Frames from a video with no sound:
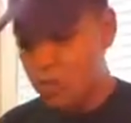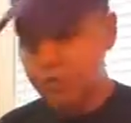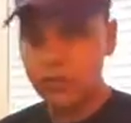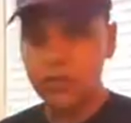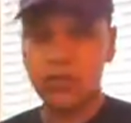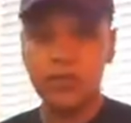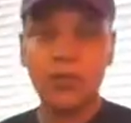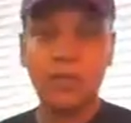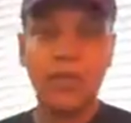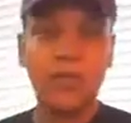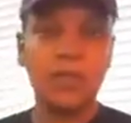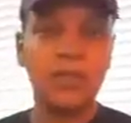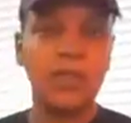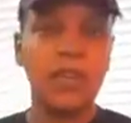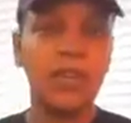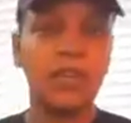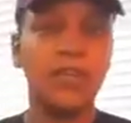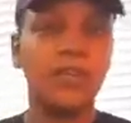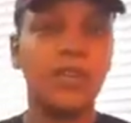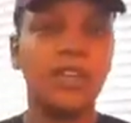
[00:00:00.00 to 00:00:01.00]
then you may be
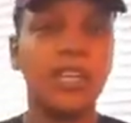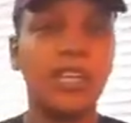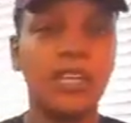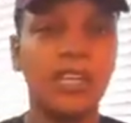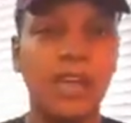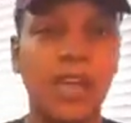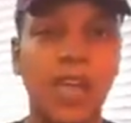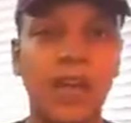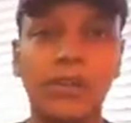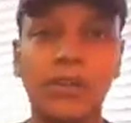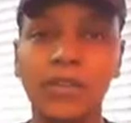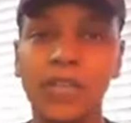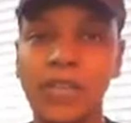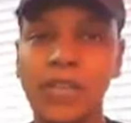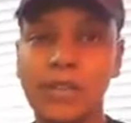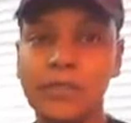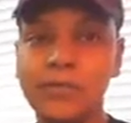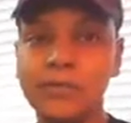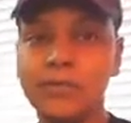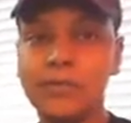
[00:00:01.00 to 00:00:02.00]
hungry again an hour
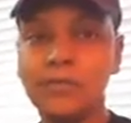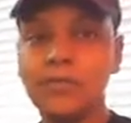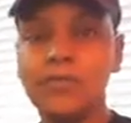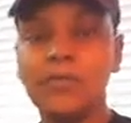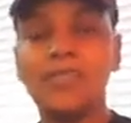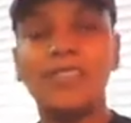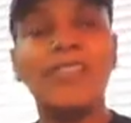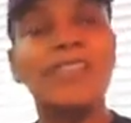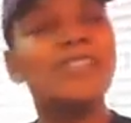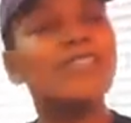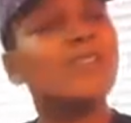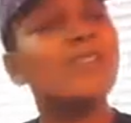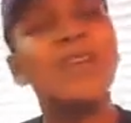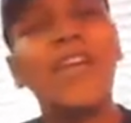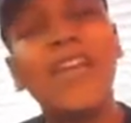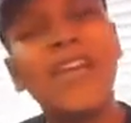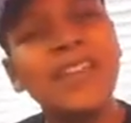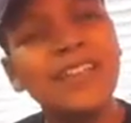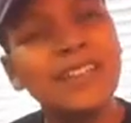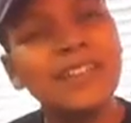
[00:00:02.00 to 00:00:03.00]
later. That's
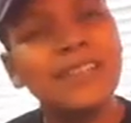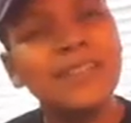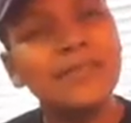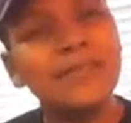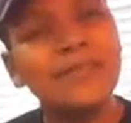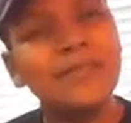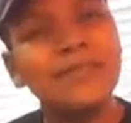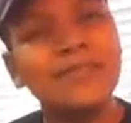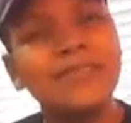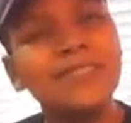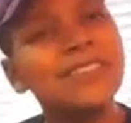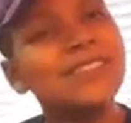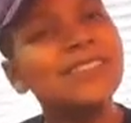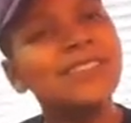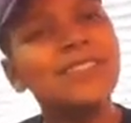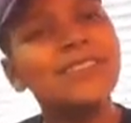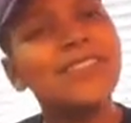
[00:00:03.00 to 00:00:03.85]
okay. Just